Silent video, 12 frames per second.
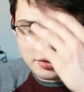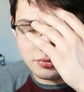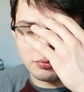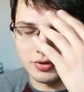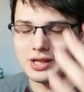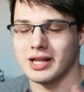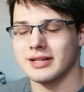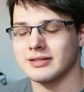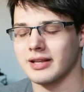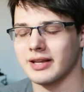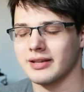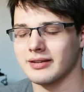I just
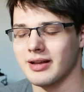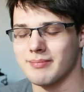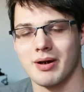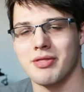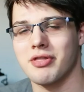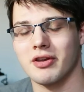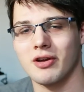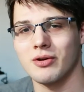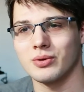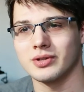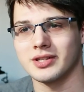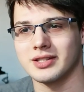realized like a month
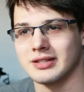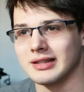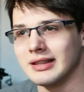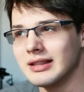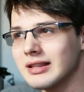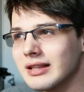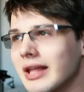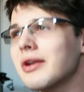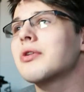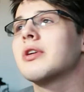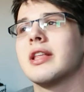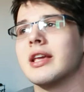ago was it's
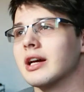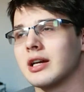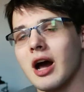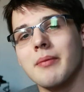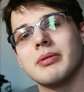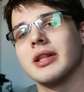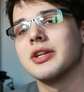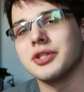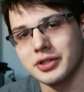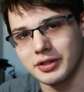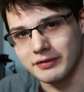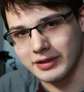literally a
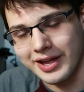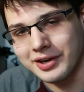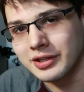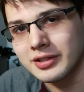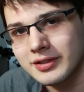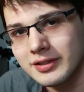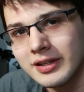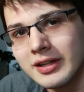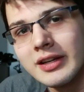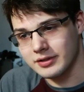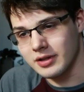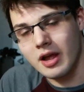compilation of letters.
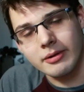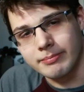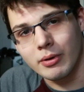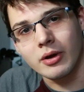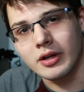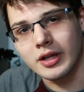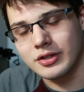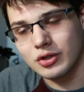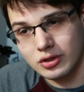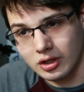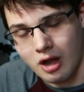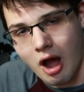It's not a book, it's
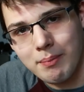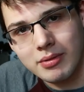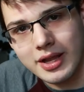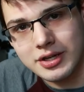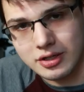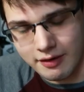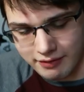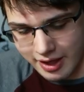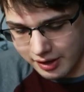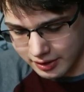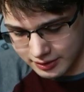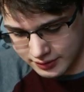just a compilation of
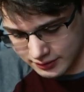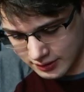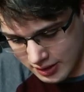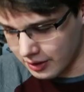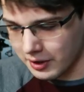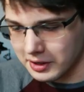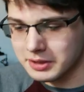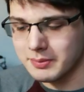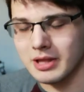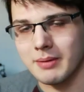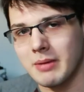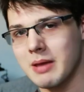letters. It occurred to
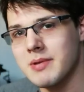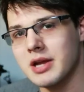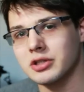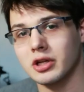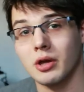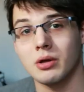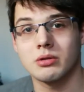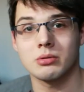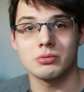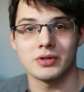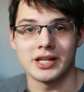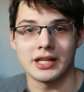me that maybe I should go
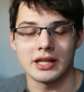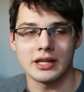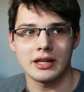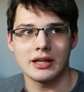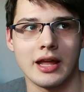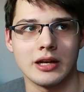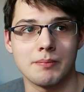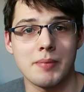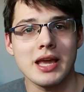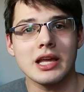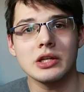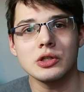through reading it and
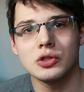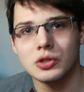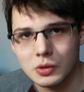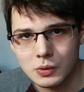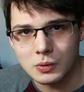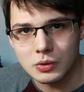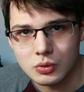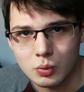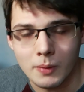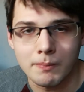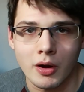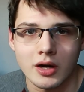pick and choose
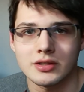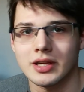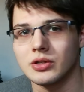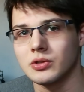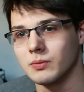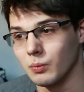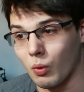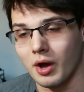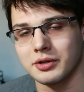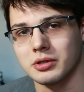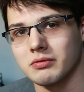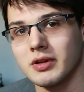what parts I
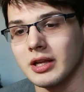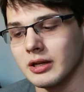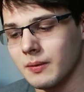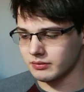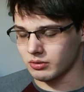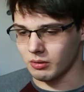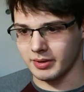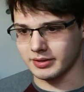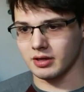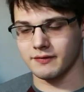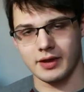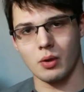want to read. I told
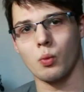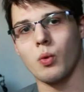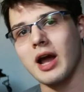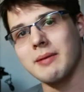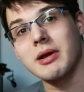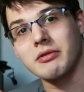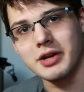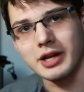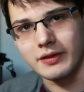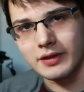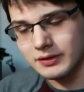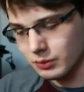myself, okay, why am I
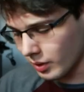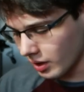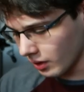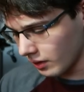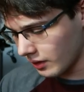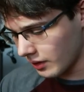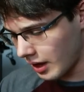reading this? Well,